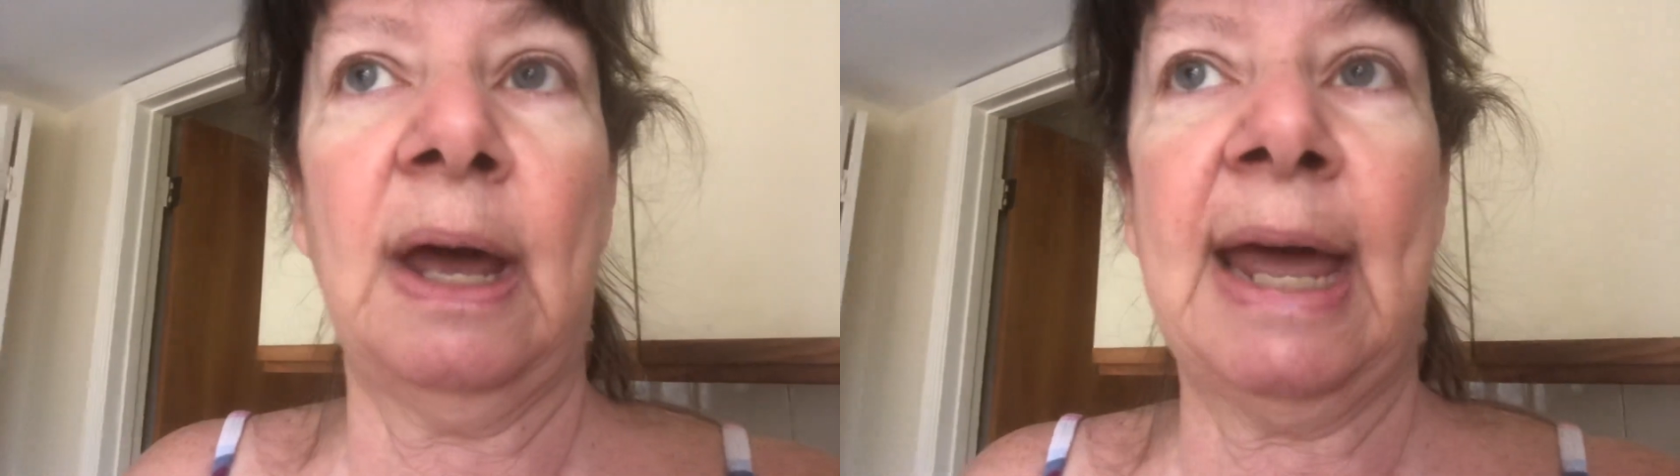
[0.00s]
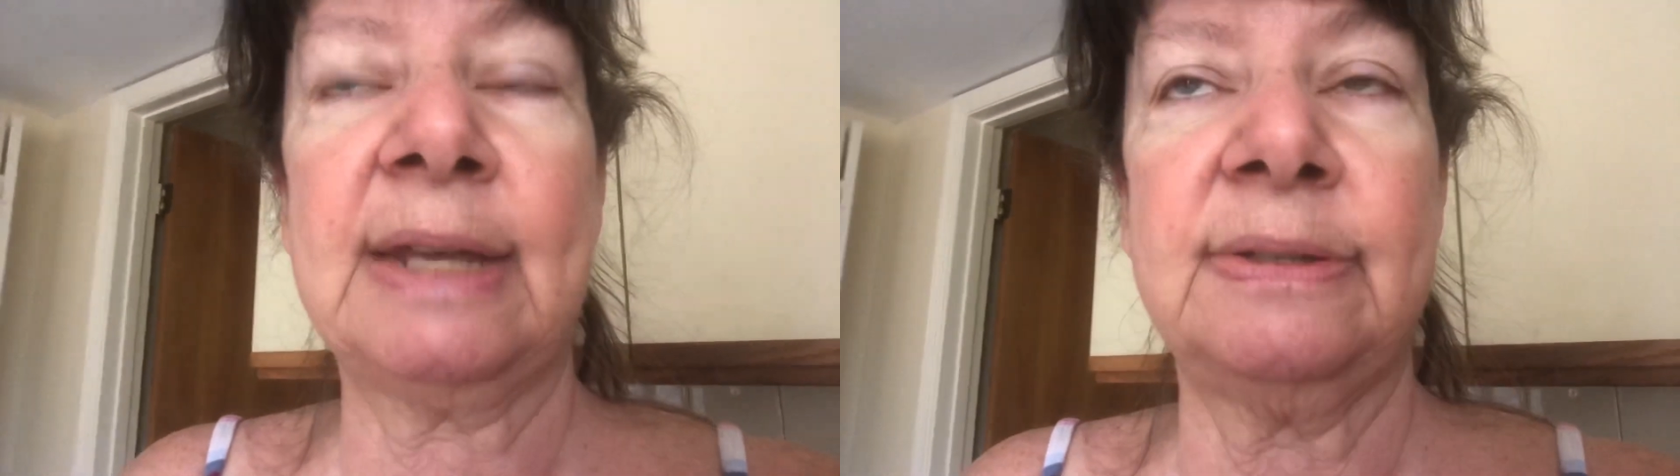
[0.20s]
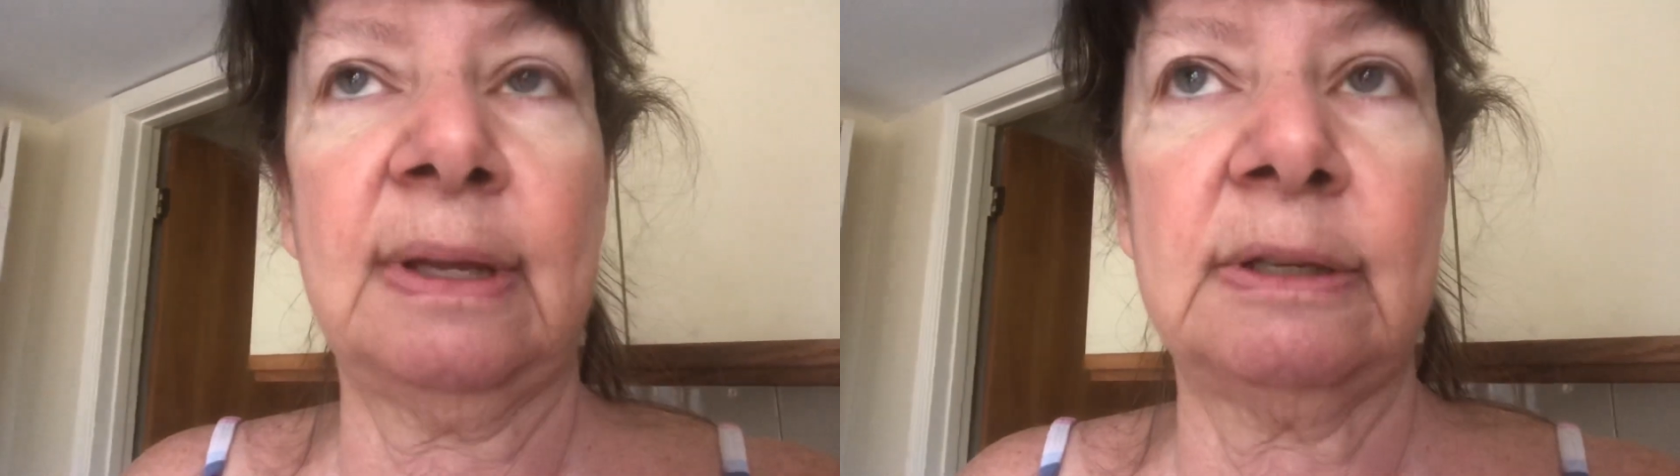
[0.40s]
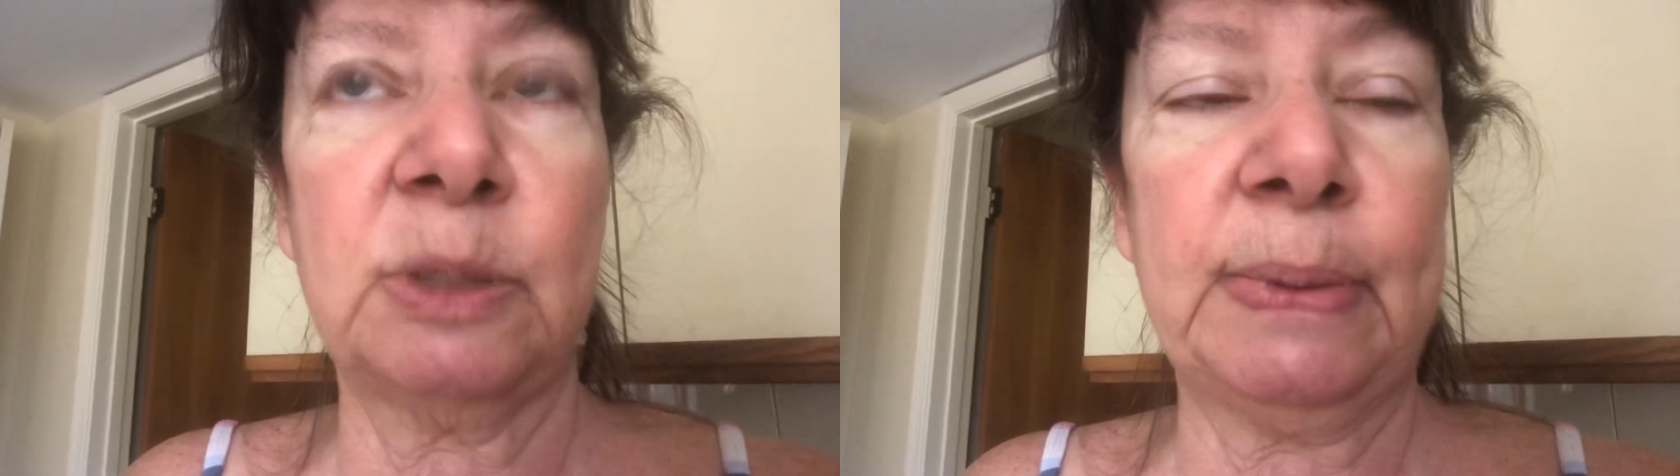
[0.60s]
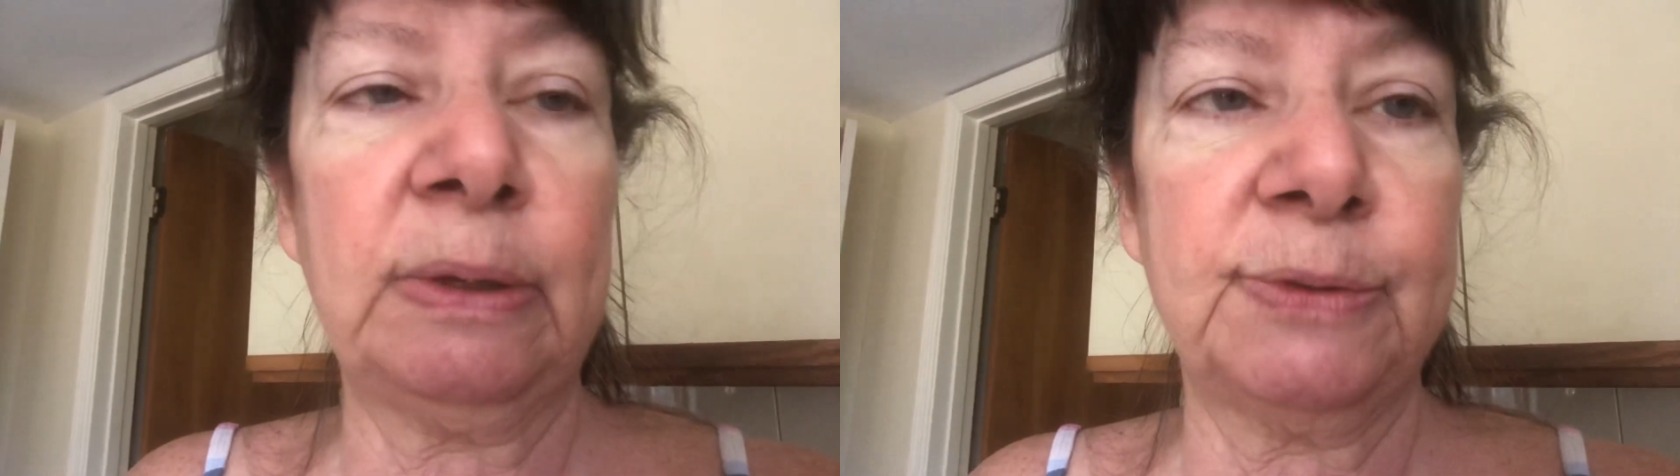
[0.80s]
I accidentally
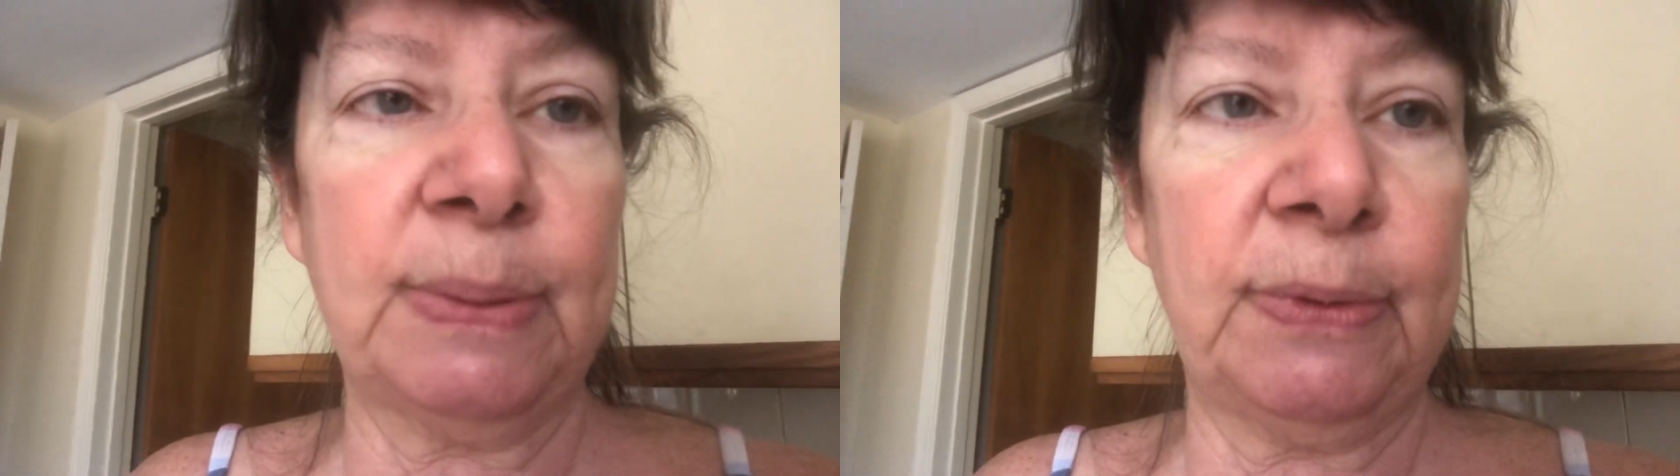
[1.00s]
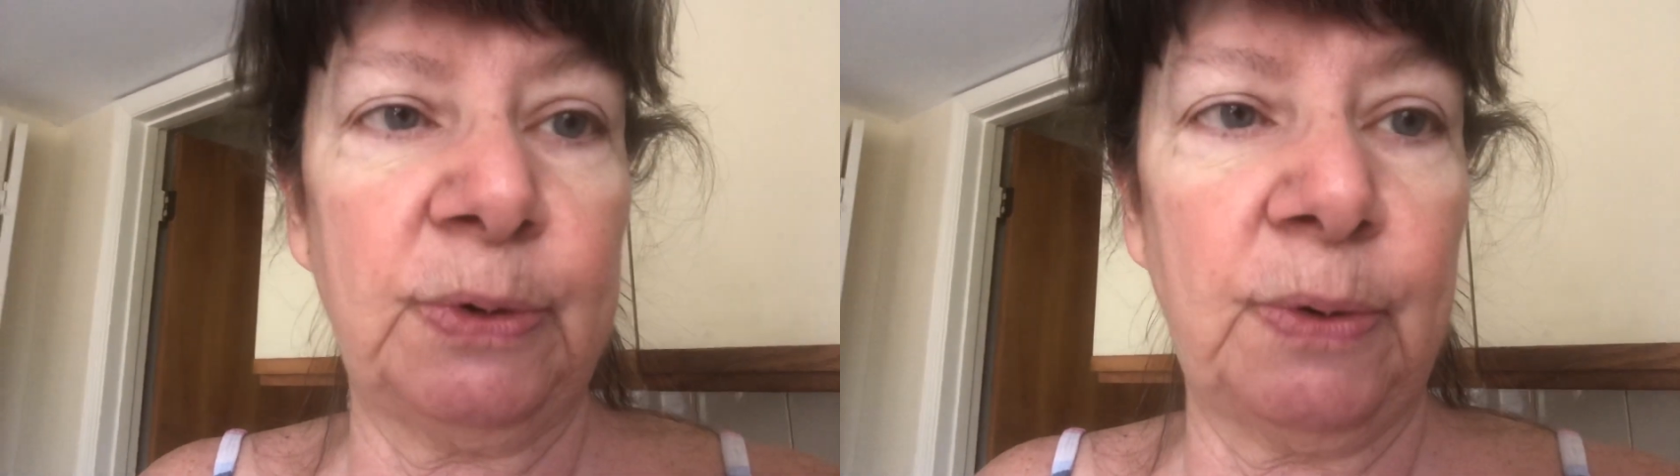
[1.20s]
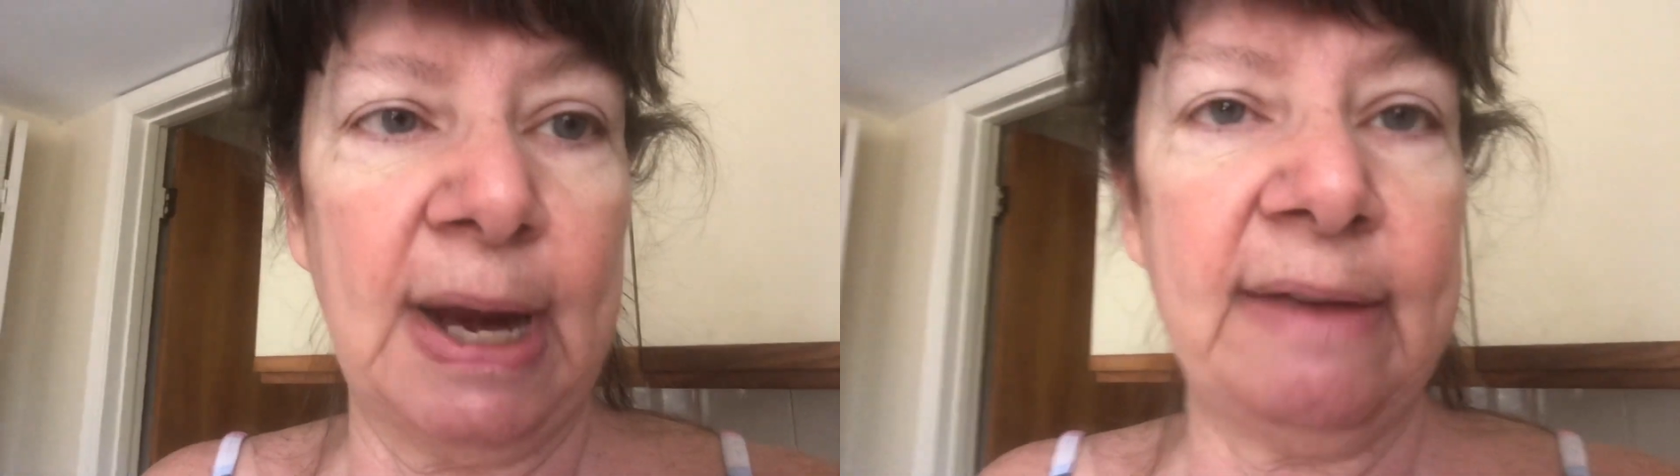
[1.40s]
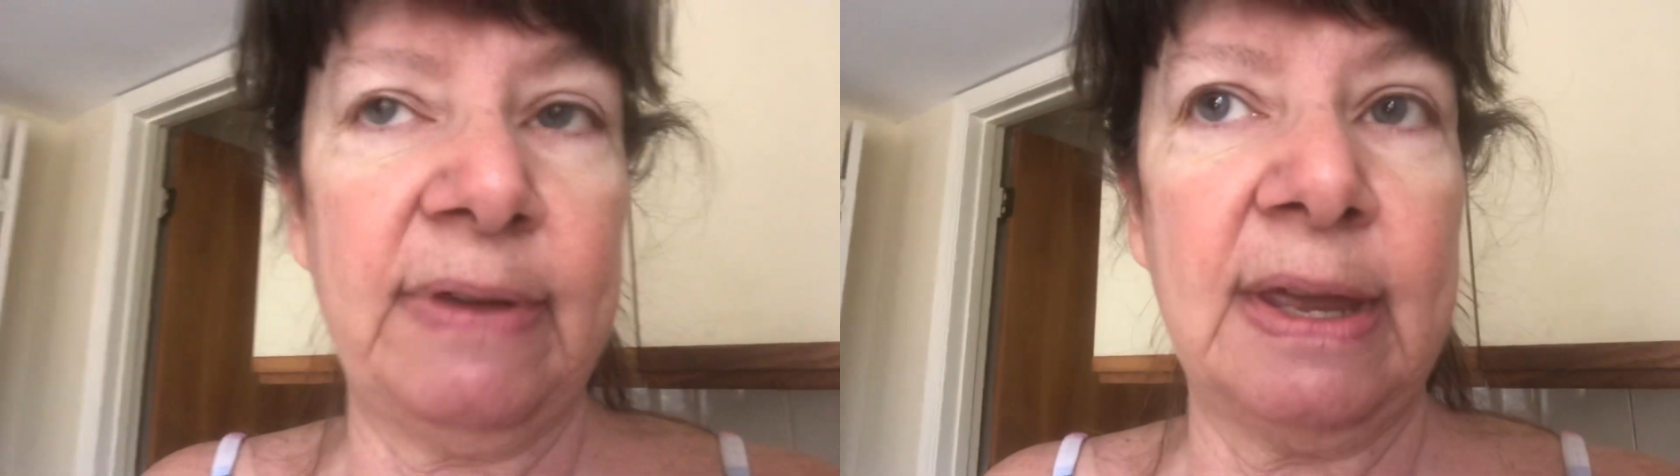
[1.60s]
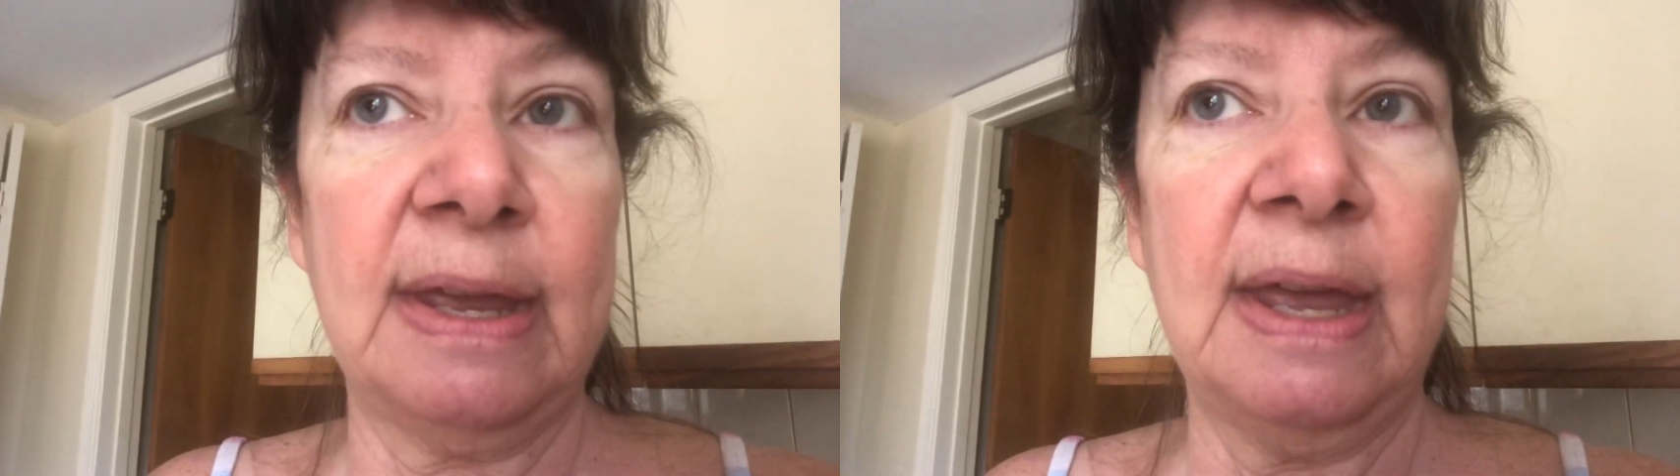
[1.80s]
spilled some of the
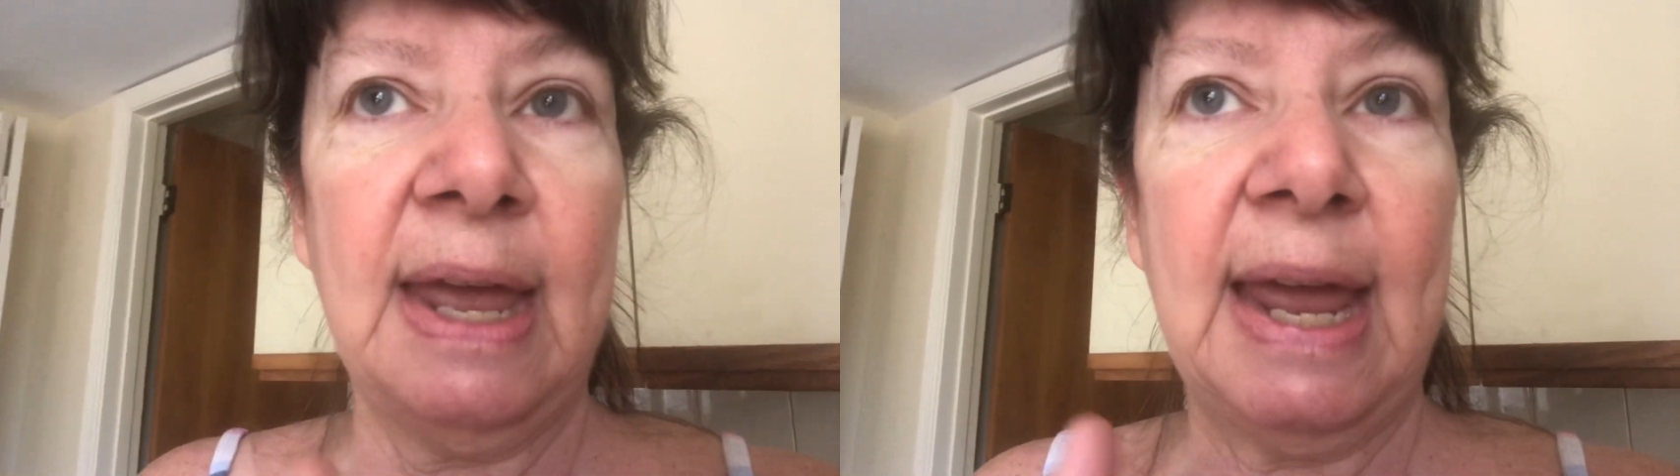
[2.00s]
gravy,